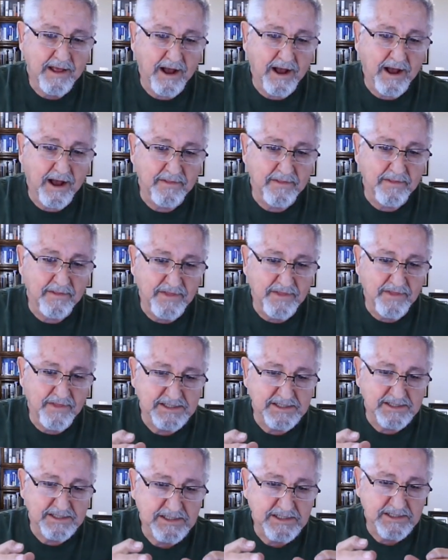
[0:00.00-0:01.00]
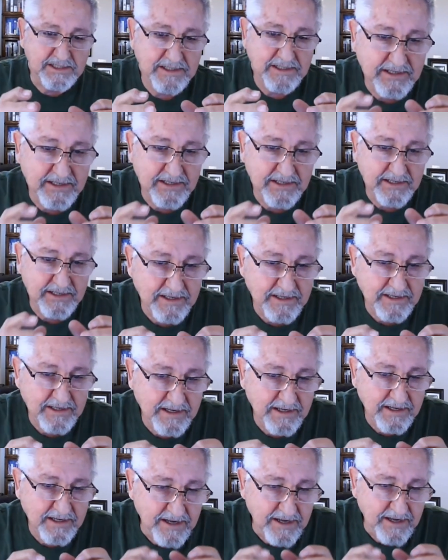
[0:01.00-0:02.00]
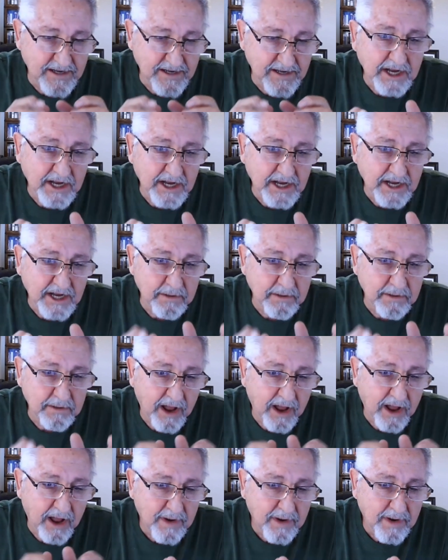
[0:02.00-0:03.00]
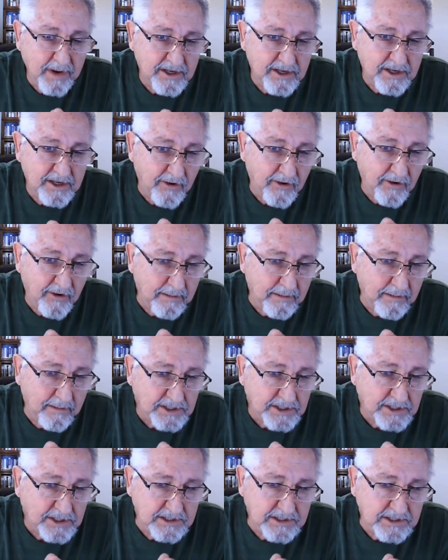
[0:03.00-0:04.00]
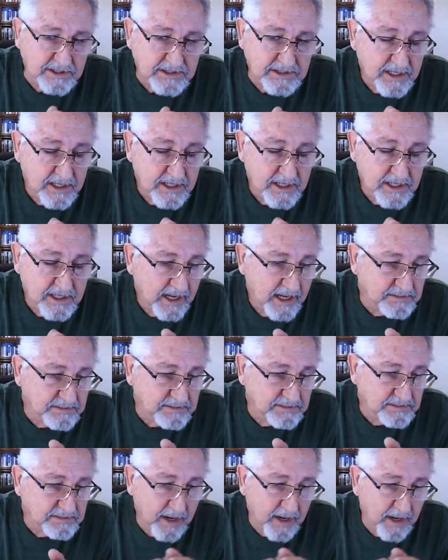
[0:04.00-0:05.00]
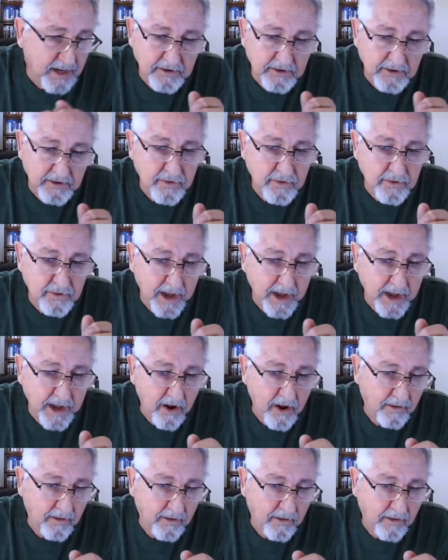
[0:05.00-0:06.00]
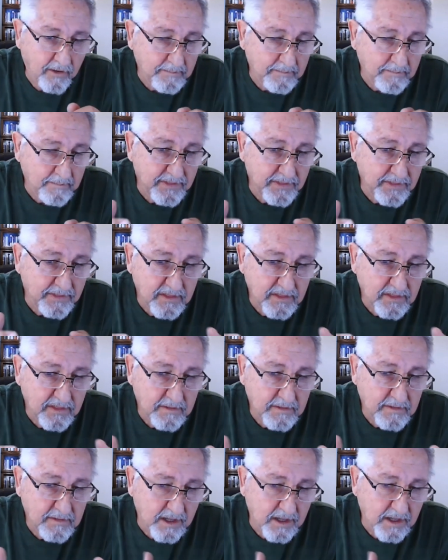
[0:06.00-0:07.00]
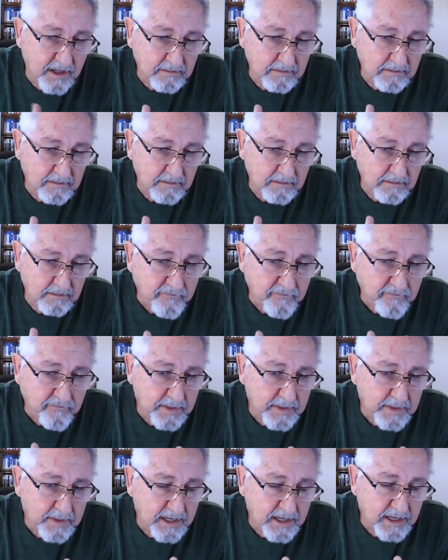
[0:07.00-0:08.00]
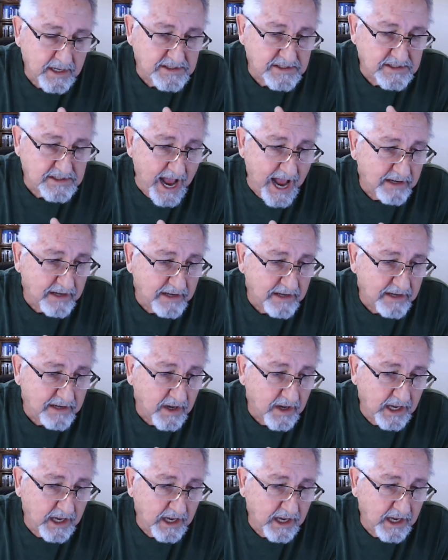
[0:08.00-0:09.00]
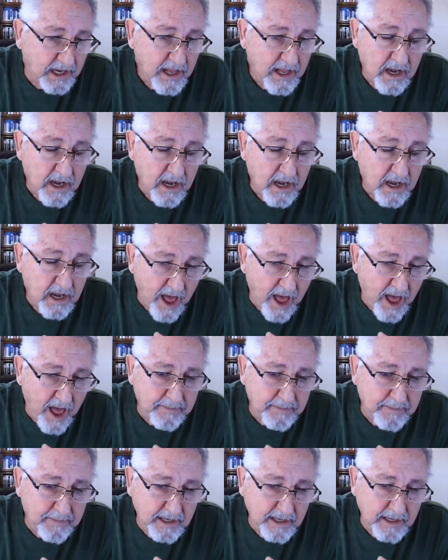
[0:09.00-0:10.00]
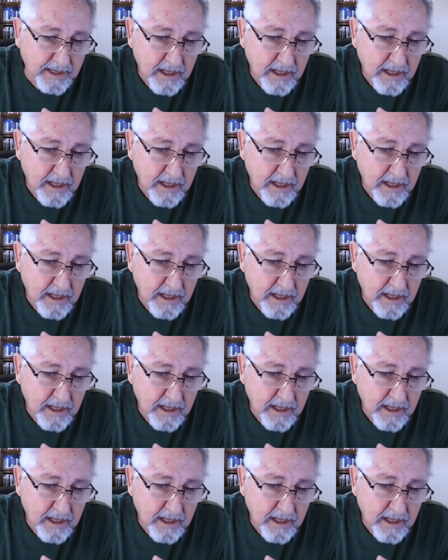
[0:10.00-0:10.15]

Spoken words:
this knowledge about military emissions has been under the radar. I mean, the government has actively lobbied